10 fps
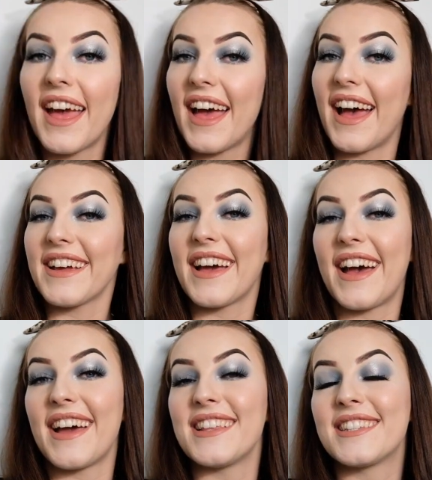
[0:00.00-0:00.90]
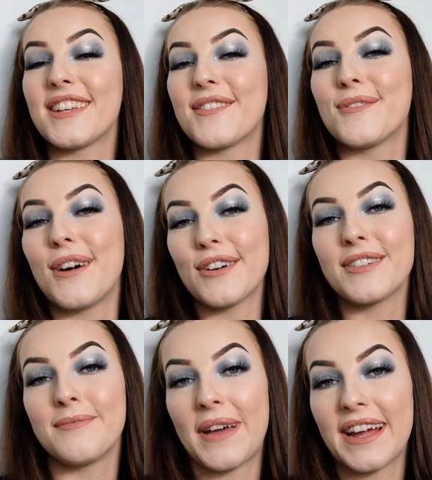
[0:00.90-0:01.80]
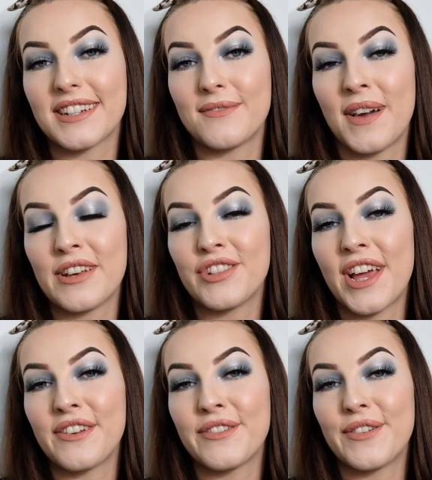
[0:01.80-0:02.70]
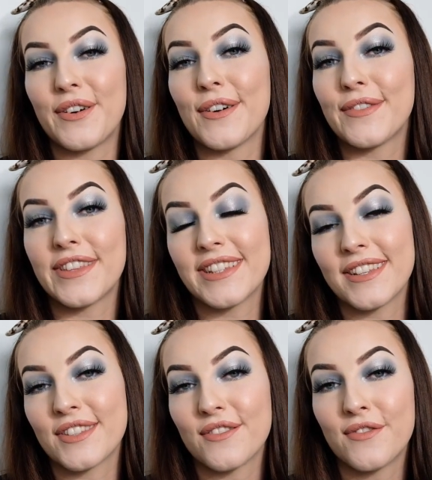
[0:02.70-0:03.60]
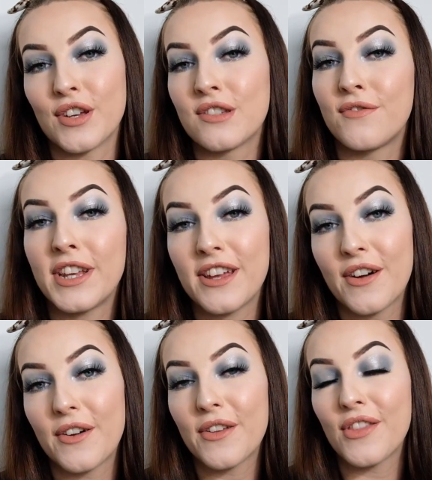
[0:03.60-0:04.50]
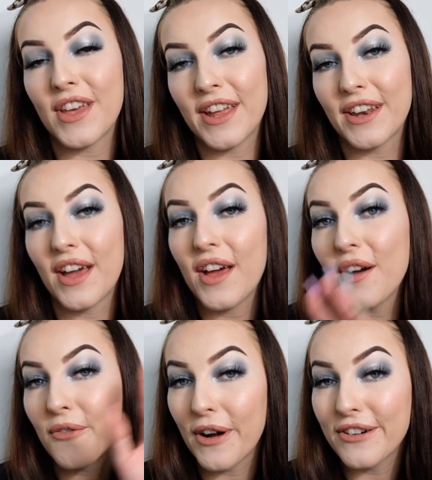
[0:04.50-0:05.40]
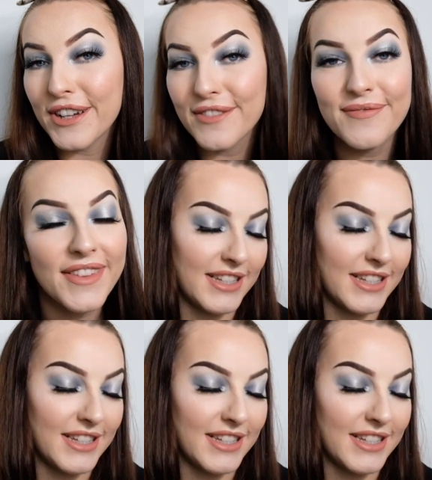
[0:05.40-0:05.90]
Hi guys, welcome back to my channel, or if this is your first video then welcome.